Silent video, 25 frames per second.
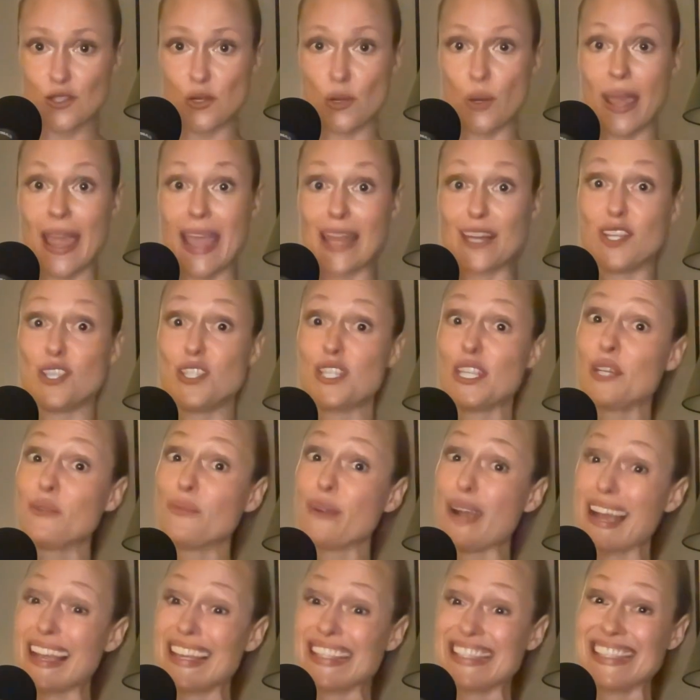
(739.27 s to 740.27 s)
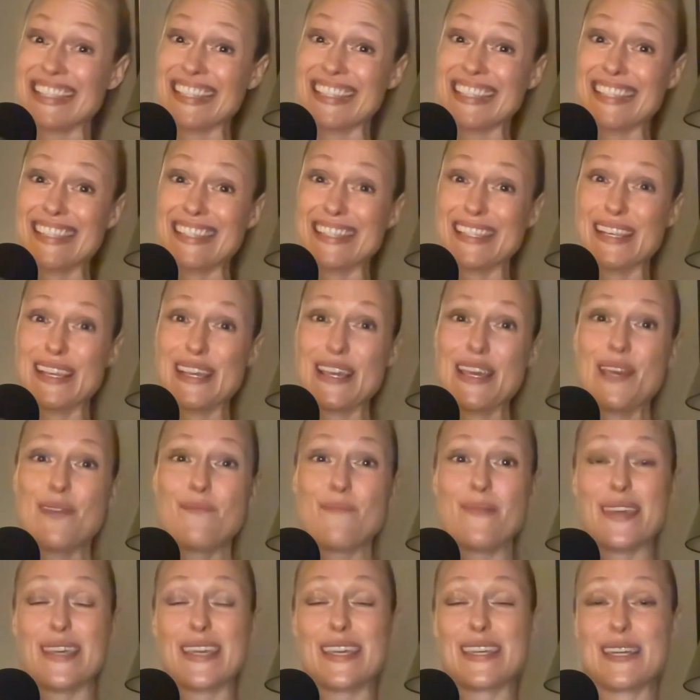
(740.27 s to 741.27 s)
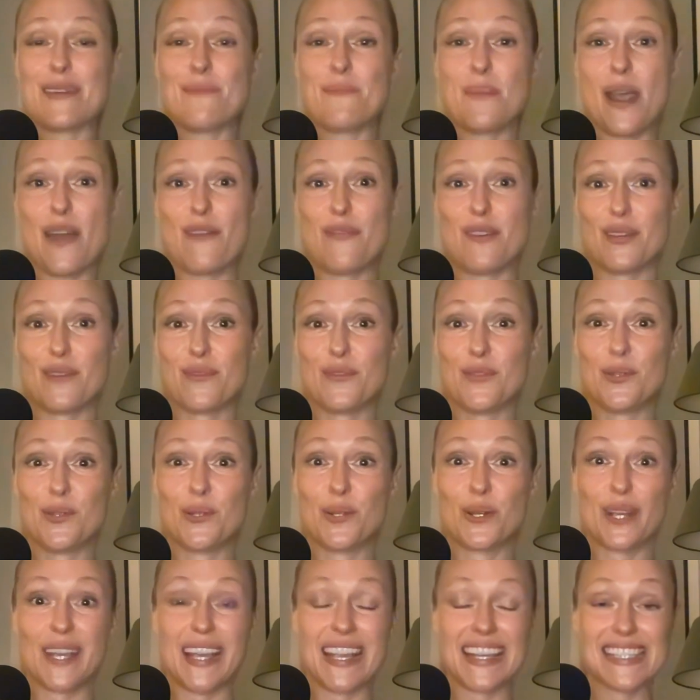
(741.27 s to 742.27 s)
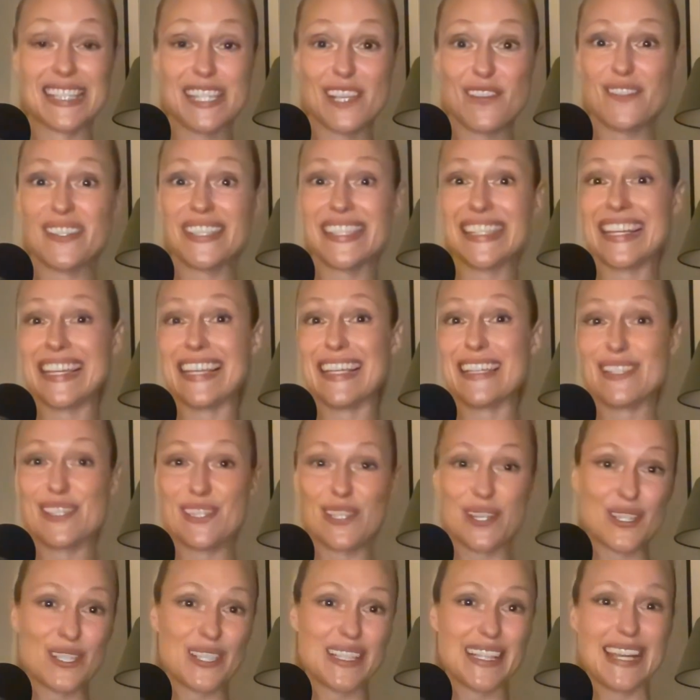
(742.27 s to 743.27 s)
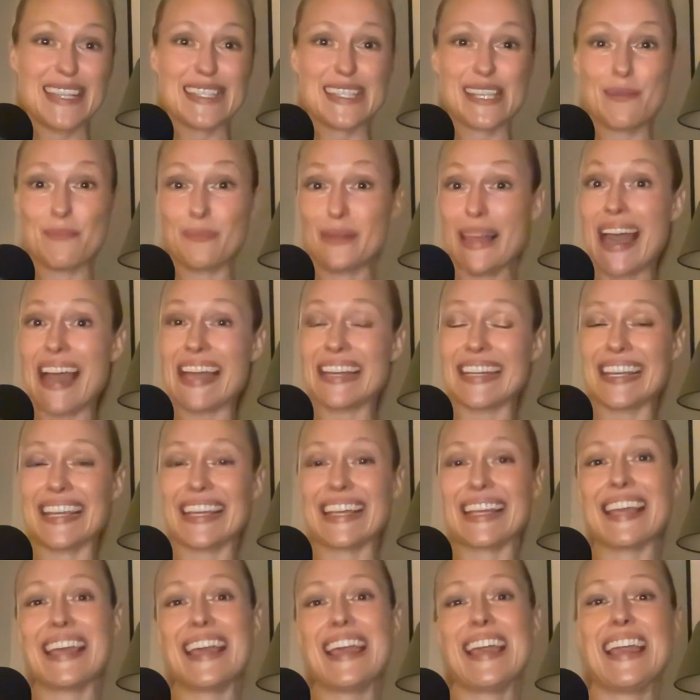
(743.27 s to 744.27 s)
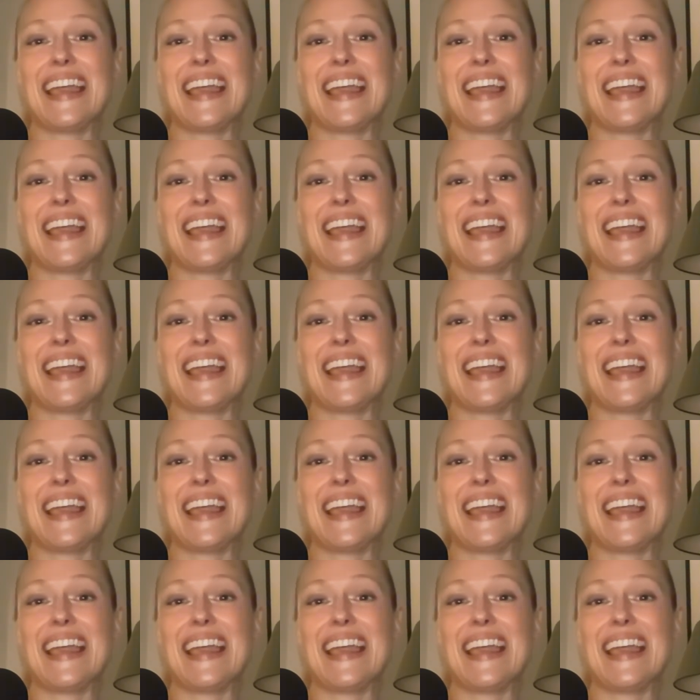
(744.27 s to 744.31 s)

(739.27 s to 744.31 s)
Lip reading: Your energy rises, making it perfect for creativity, socializing, planning,